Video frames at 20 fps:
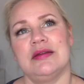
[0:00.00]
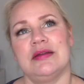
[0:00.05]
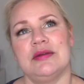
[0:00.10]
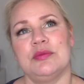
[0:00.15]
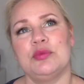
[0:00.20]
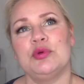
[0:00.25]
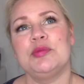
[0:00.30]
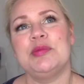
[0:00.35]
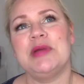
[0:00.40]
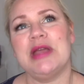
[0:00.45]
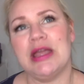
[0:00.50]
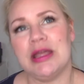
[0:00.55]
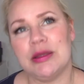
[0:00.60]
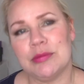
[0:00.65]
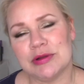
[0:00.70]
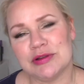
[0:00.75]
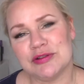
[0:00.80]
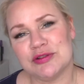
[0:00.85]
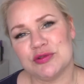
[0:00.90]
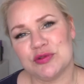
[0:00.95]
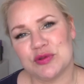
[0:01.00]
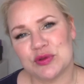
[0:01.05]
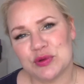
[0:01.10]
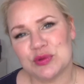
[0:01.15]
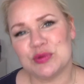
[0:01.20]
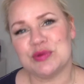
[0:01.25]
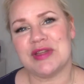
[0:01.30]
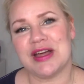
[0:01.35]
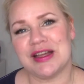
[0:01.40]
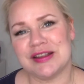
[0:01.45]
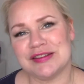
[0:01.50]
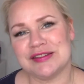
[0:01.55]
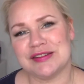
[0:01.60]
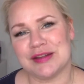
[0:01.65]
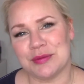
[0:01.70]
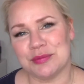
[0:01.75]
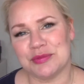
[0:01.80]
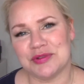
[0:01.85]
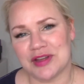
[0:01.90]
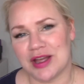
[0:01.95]
would be able to do that
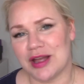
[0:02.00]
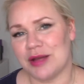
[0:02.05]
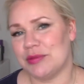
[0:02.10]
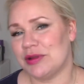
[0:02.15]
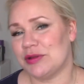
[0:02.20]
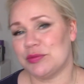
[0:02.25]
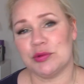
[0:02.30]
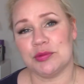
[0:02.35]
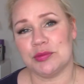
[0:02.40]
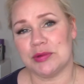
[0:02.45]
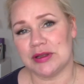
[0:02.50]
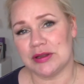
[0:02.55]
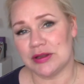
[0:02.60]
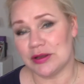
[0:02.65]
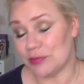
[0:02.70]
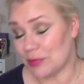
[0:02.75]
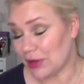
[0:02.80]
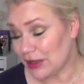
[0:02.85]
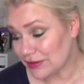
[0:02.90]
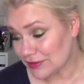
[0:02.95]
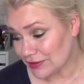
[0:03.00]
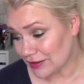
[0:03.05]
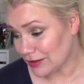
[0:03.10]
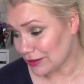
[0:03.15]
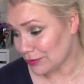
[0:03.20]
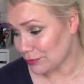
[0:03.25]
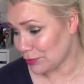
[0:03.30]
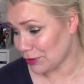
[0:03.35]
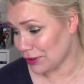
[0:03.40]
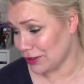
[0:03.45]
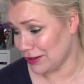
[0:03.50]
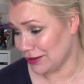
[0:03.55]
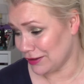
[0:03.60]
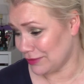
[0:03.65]
sometime, it would be amazing, but